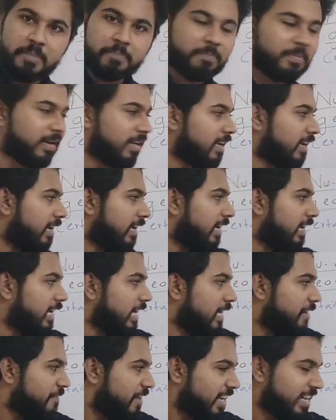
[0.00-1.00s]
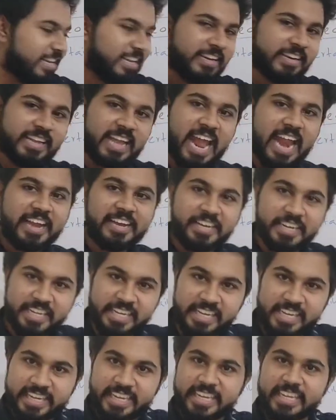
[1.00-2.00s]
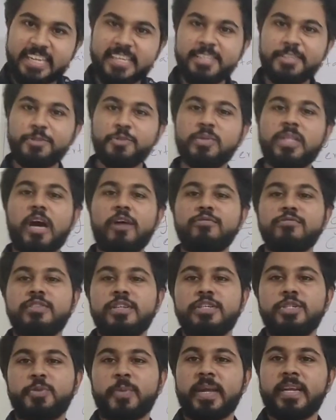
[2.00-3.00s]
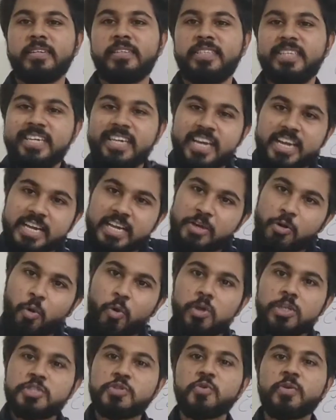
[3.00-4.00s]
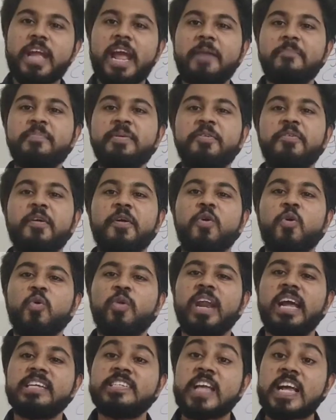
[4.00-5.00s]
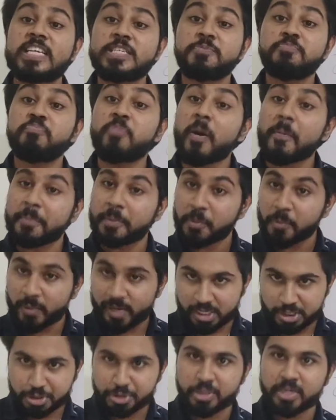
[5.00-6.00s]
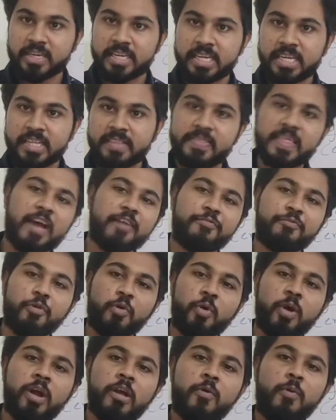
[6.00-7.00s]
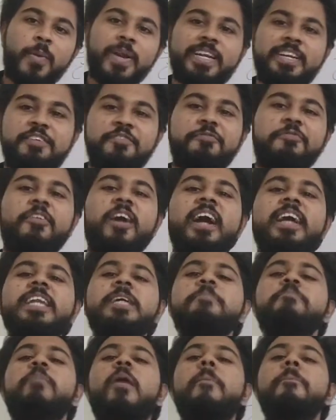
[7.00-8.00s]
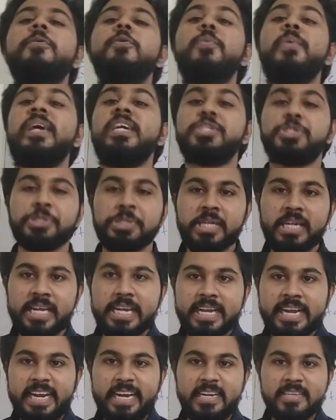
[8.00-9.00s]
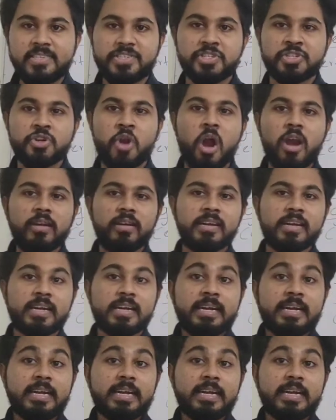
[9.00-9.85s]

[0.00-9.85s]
people living in Kandy in 2020 also can be recognized as population. Therefore, when defining population, it is not